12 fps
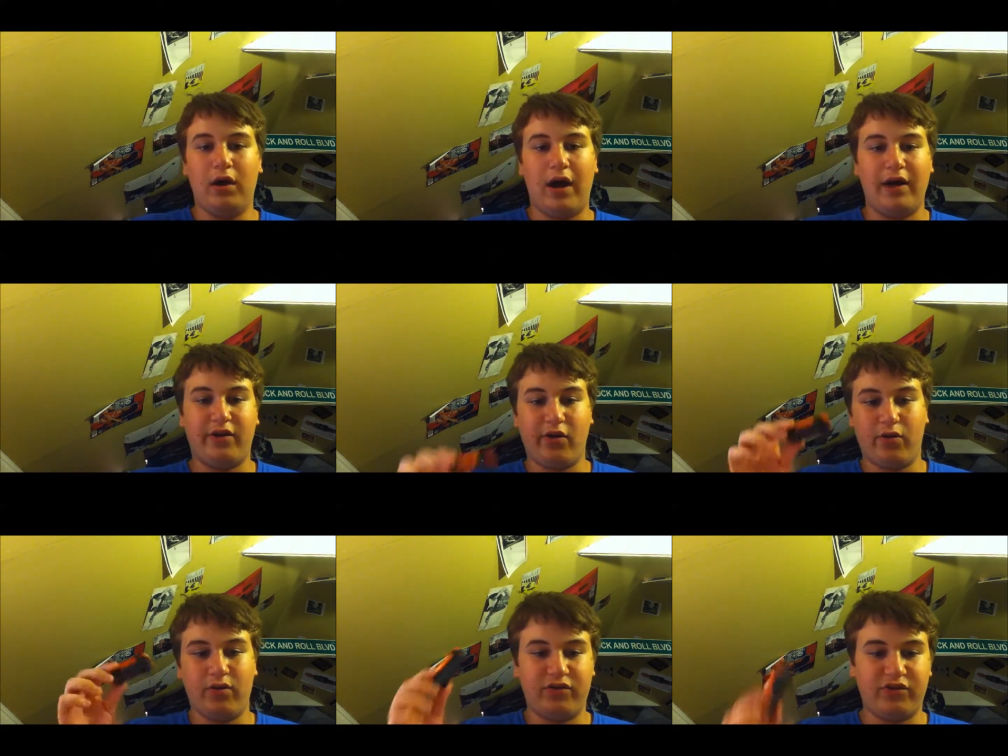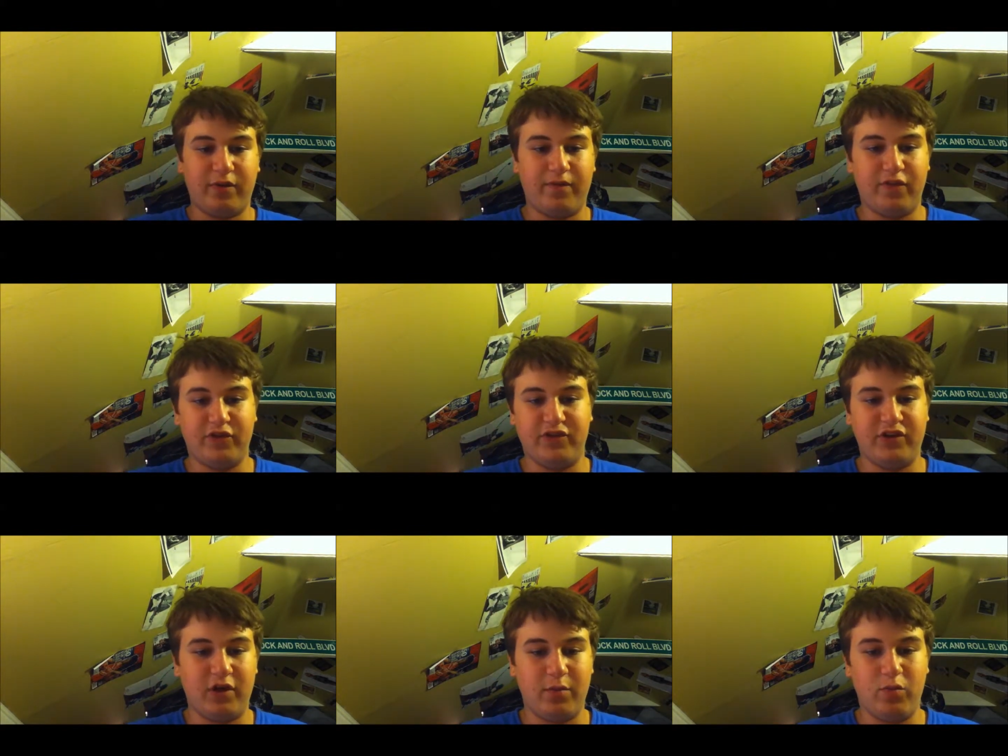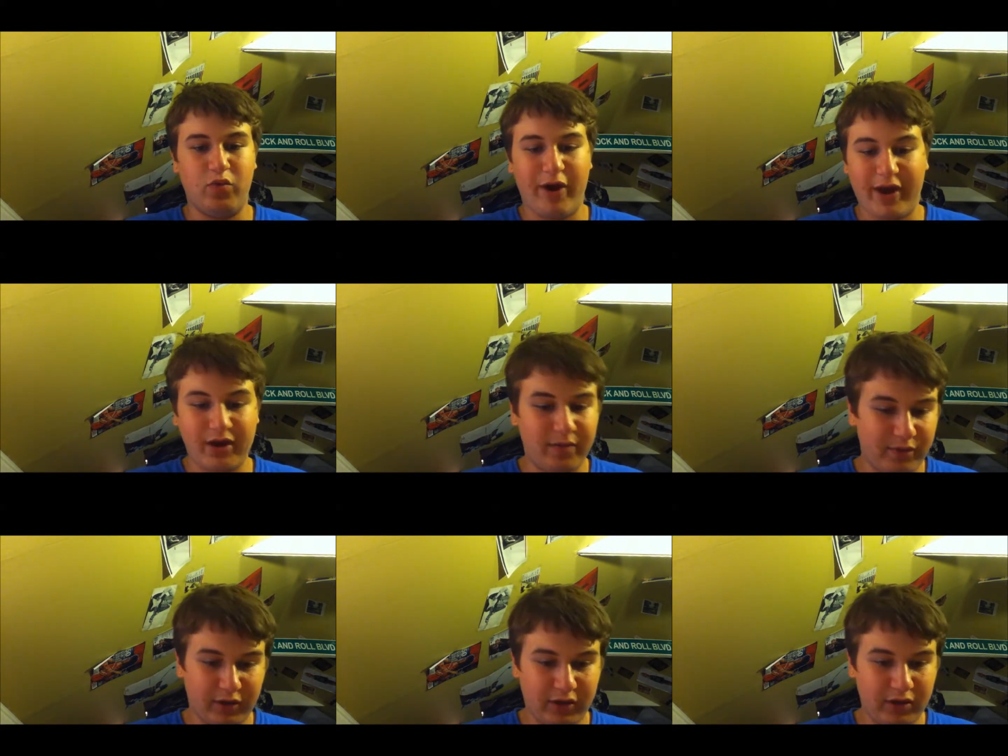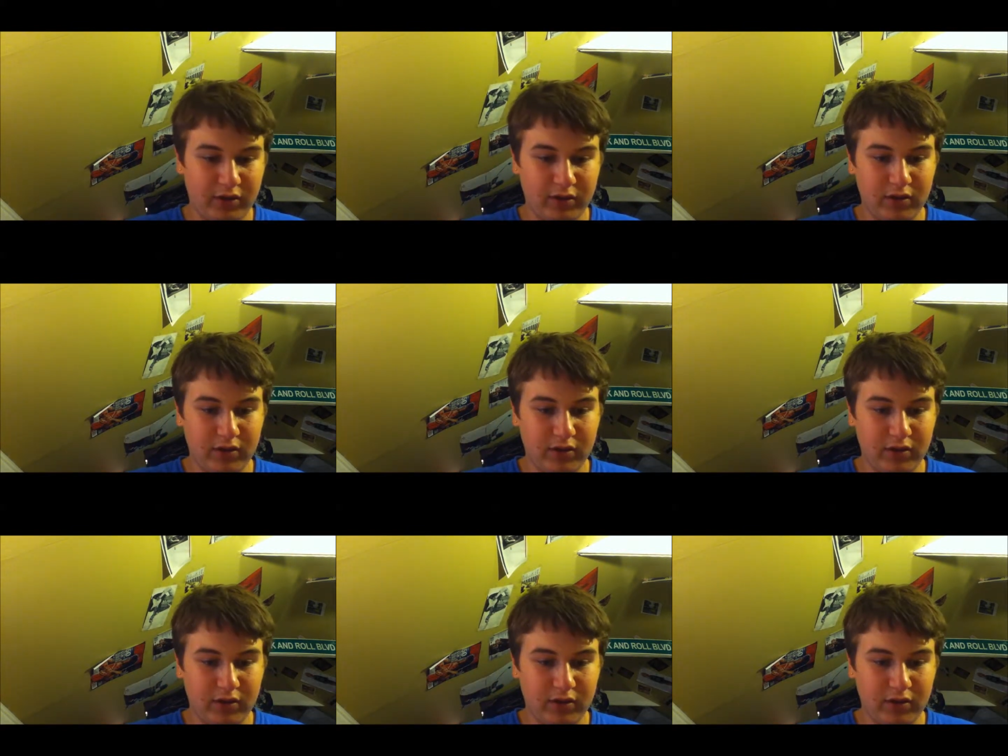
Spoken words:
I don't sub for sub randomly.